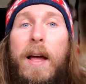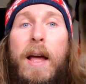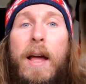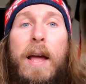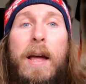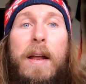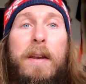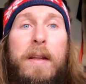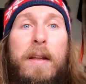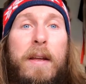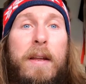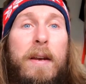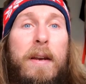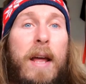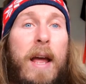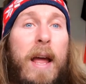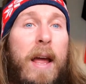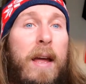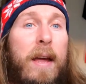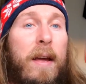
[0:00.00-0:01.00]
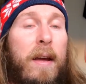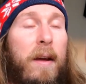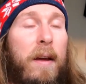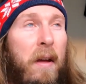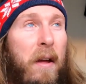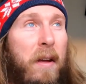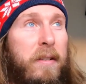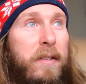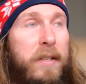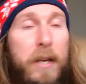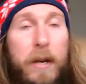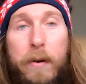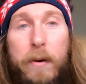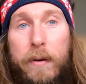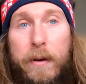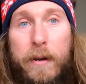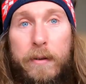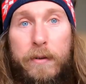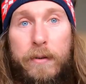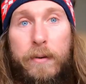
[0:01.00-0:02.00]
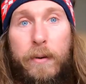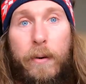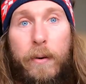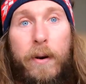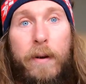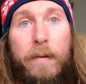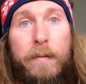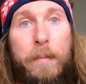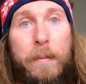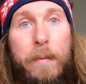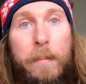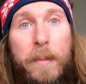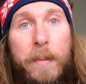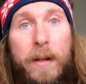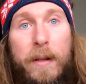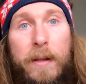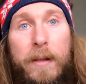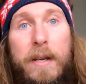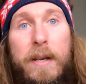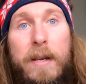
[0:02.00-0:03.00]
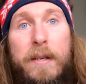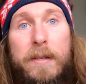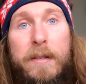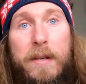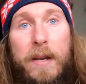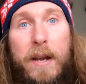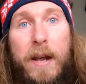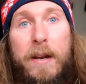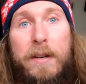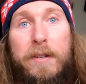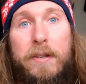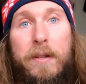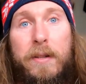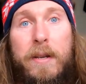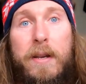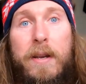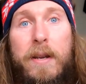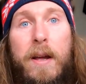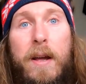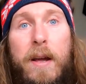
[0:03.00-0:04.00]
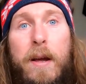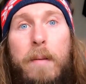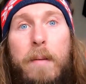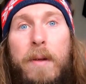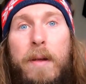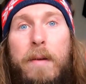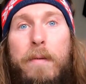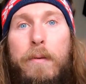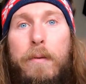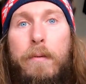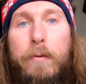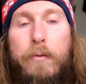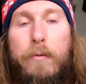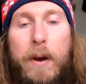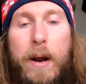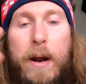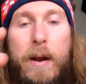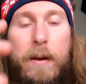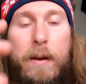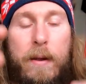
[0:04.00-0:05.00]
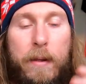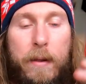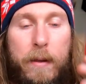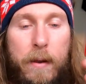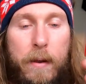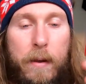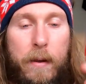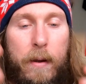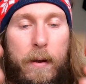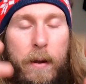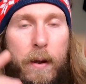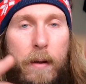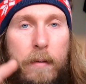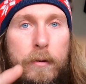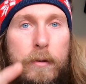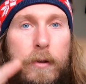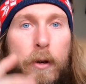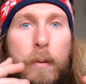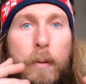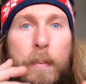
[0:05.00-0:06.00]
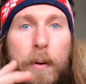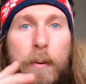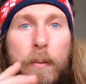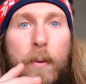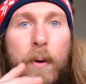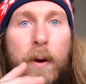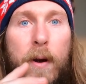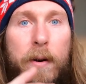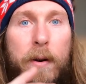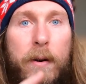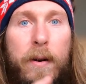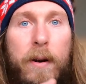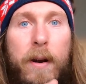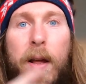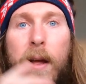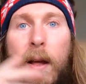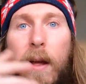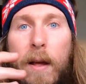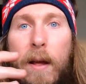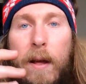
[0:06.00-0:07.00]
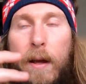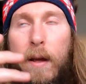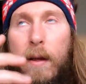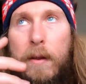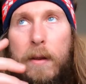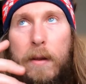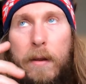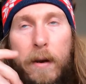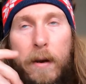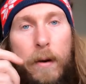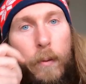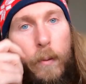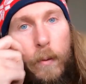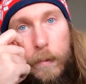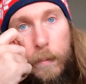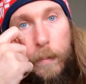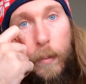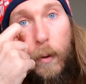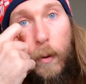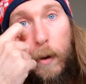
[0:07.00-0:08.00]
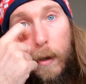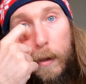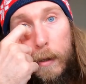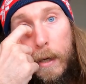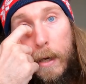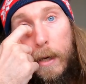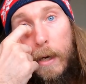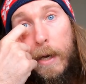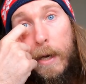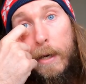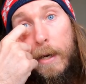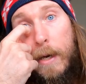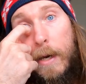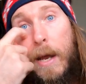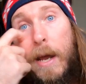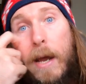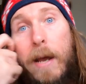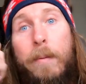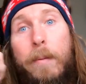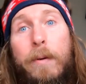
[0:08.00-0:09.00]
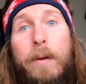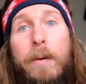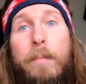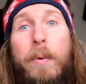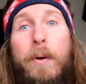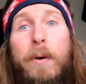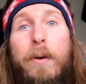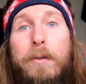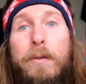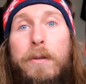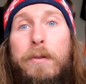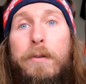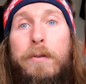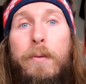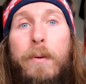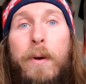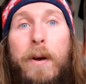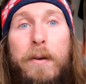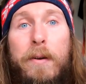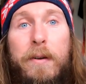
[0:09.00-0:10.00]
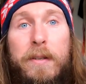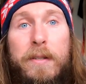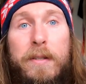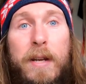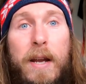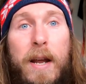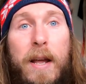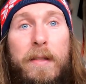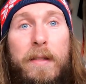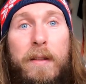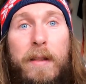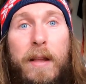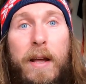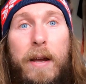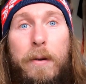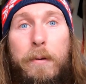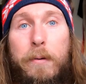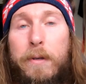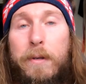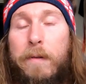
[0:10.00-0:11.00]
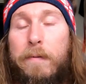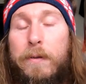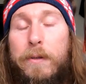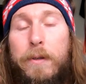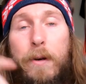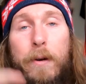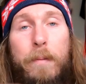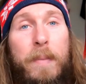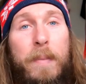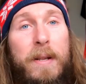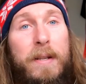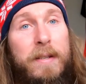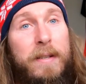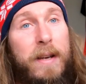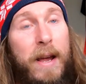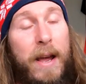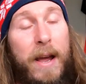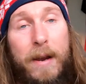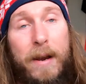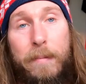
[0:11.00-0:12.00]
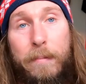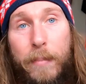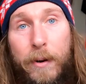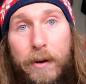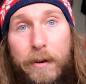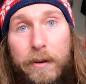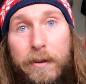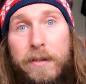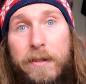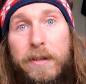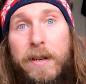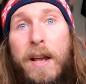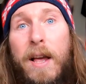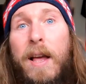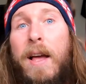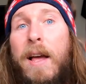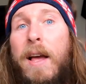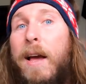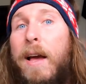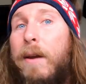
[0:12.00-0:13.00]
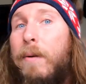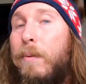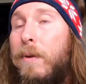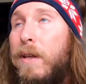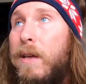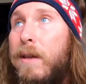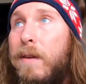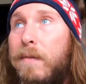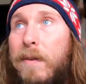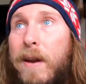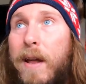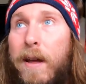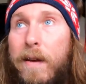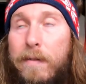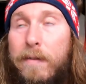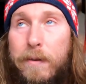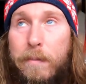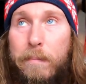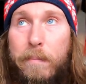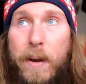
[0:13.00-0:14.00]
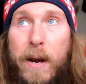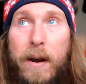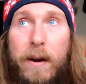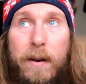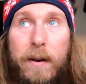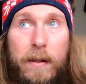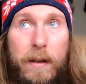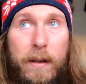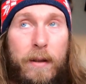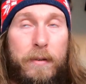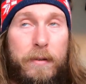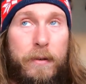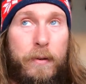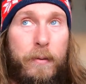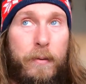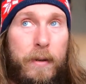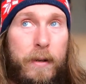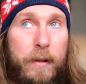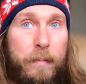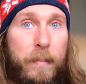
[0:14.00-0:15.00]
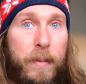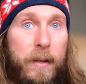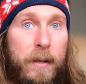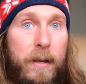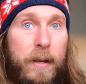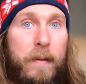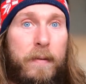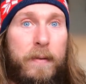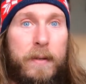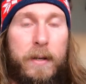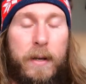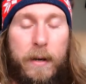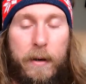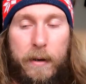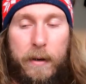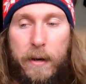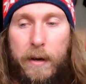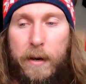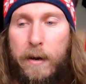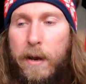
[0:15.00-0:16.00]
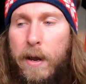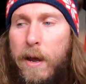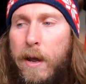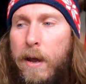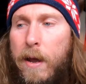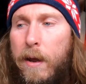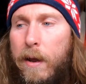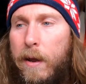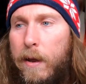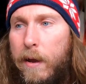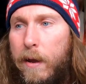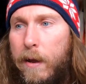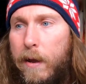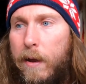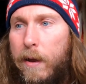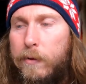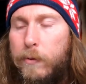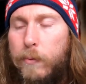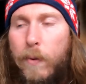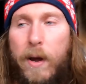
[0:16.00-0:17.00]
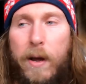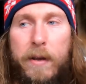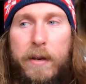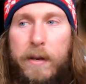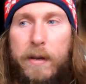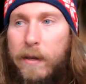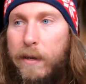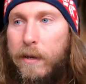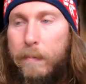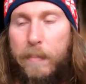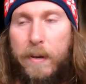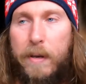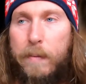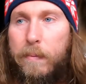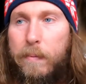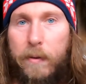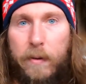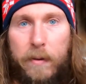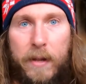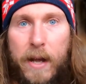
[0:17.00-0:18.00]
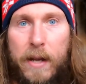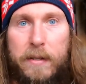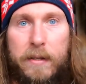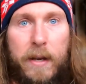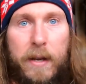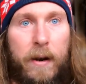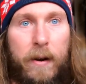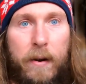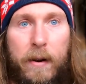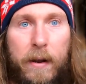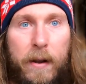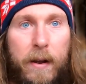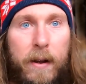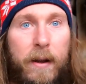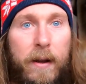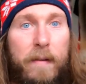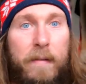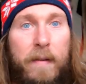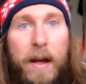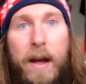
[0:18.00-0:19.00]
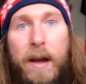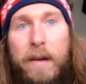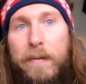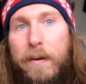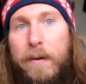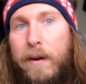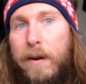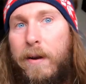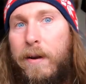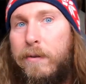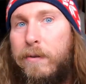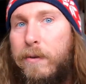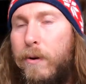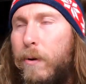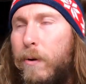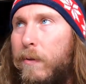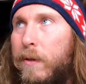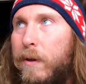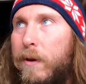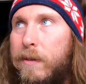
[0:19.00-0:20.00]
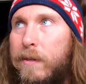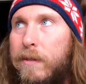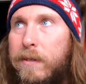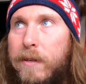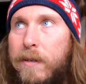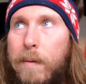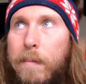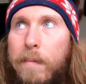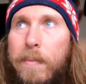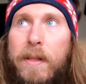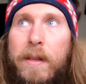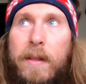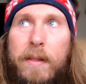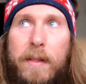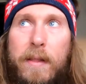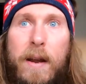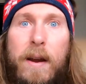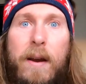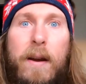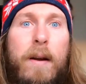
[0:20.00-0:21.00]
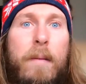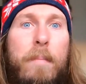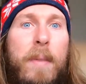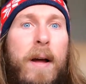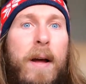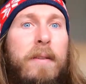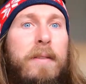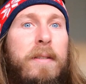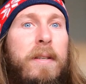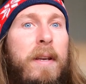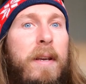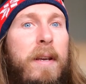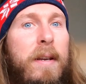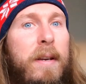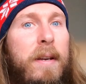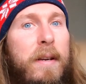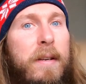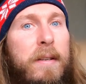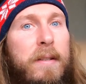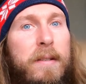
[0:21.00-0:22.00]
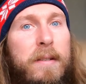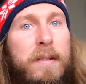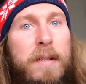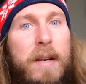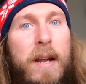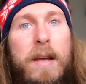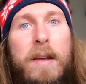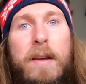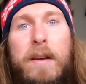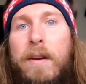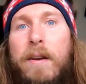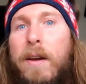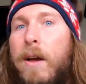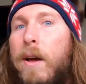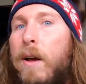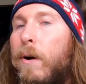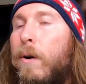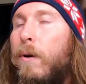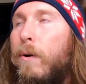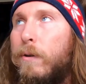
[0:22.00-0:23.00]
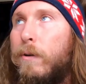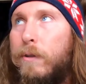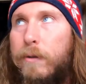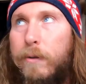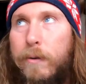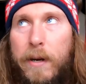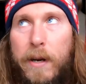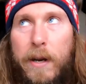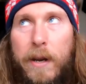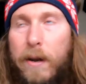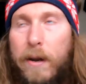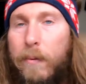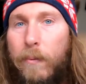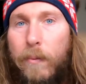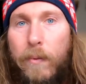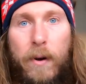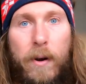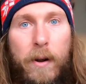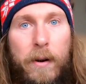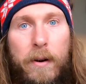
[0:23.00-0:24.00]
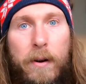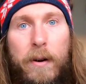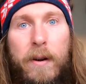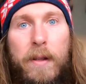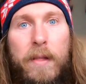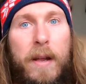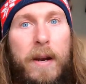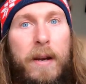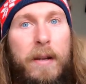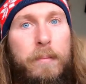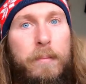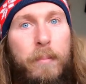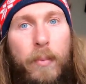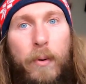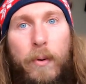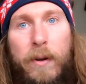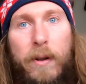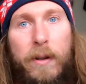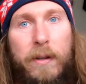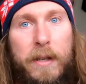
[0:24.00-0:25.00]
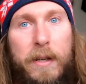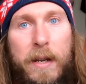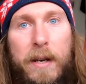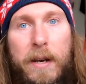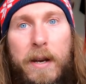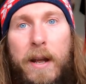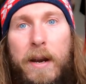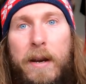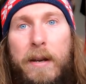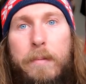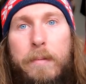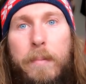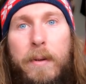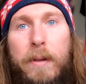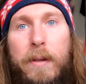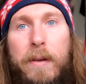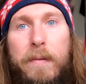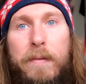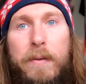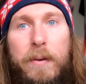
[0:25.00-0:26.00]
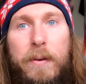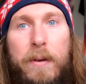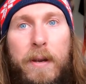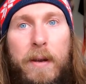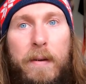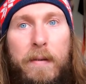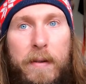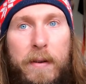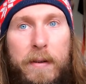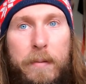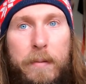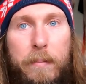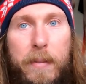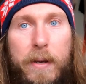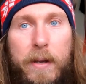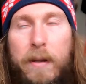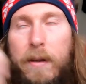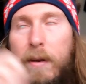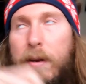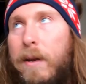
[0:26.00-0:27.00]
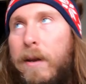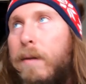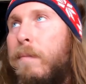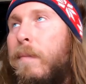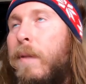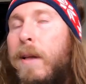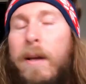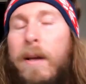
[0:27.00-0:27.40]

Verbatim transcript: and in a uh, Syrian story from the Middle East, actually, um, if you drank the uh, serpent water uh, that, that, it was boiled in, it enabled a person to understand the language of serpents and birds. And we even have some parallels to these beliefs in the uh, Swahili people, that area of Africa. So there's something there about eating a snake or drinking a water that it's boiled in, and it's believed to give this ability.